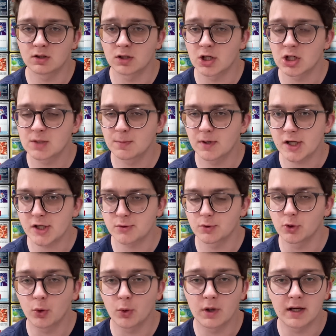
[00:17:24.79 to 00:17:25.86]
Lost Box
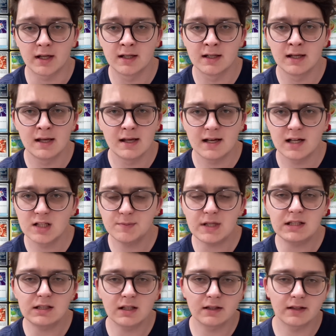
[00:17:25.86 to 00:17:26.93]
real quick. It's
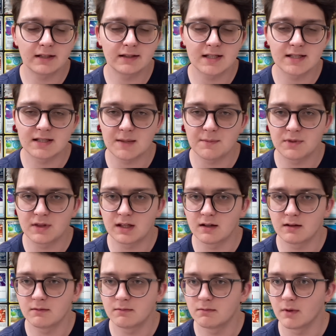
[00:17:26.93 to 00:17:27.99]
basically like the same
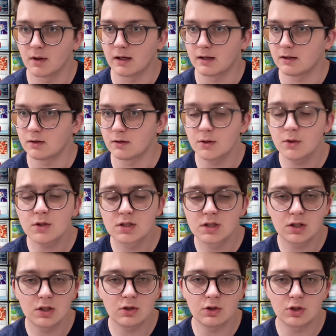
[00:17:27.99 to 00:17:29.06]
thing like you used to
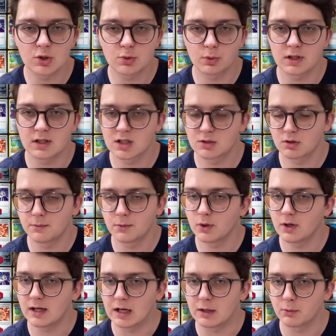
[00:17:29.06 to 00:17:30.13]
do. You just want to disrupt their
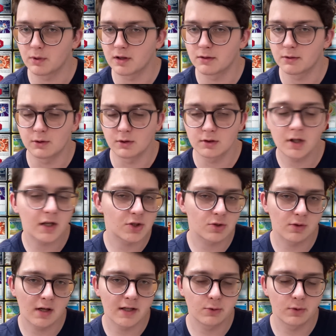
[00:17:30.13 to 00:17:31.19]
hand with your
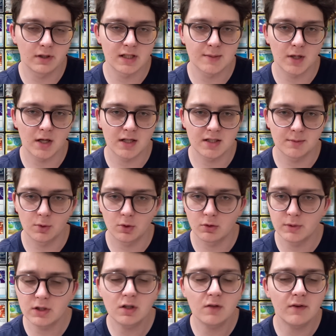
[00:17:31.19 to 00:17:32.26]
Luxray as quick as possible.
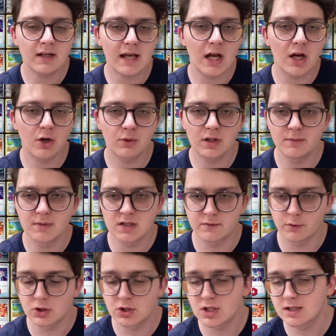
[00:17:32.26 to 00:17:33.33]
We don't have like Airy or
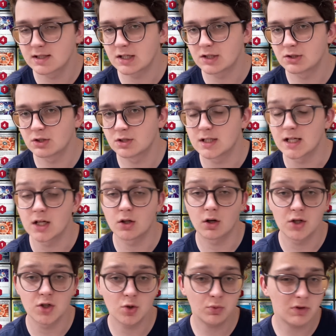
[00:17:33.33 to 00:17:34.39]
Misfortune Sisters to take
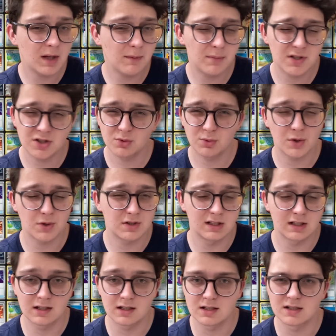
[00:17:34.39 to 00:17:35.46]
cards away, but
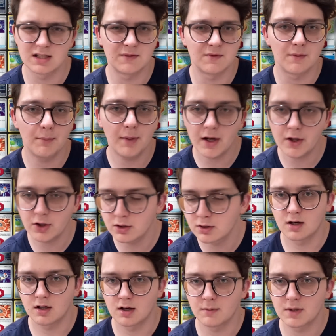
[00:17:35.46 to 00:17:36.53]
Zerosic is even better.
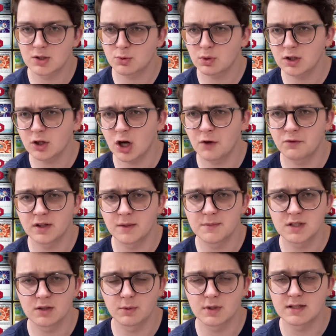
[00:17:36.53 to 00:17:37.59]
It's really hard for them
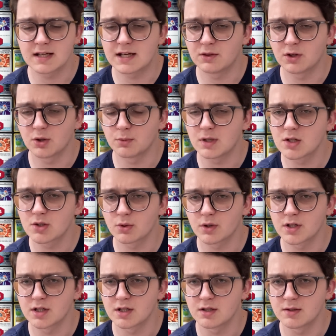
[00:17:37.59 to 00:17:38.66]
to retain their
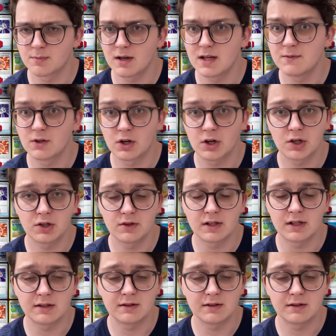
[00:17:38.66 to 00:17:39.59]
resources, probably even harder than